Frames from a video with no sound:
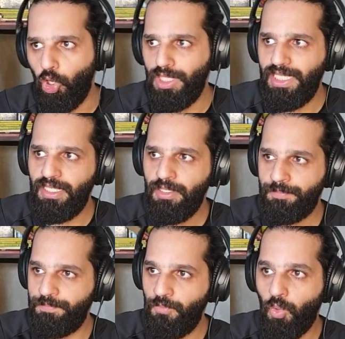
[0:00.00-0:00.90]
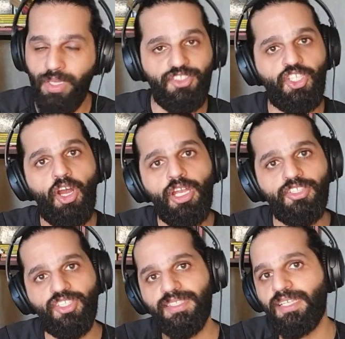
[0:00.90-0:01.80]
Only when
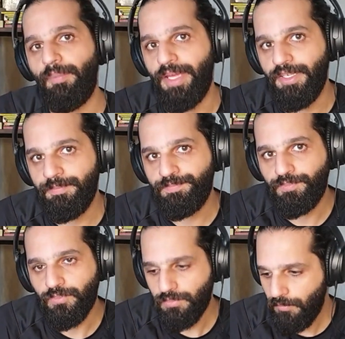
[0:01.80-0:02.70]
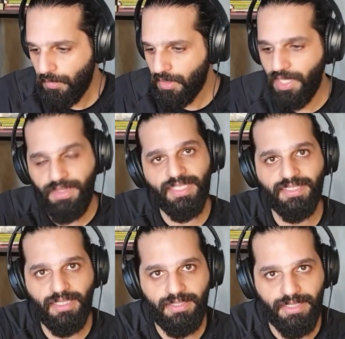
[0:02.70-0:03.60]
geologists come in and they
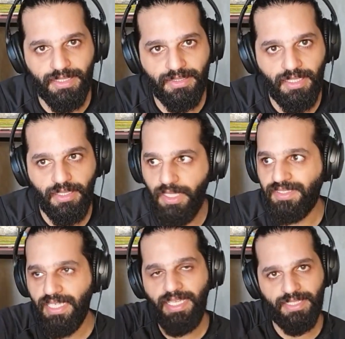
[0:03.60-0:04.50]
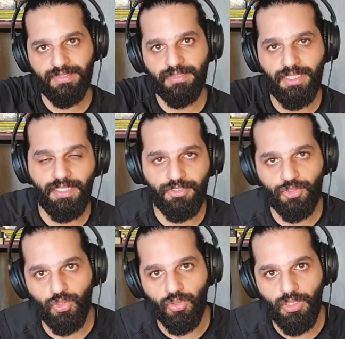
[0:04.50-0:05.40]
study it, they say, yes, it
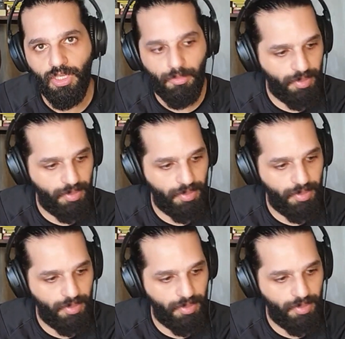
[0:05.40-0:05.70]
is true.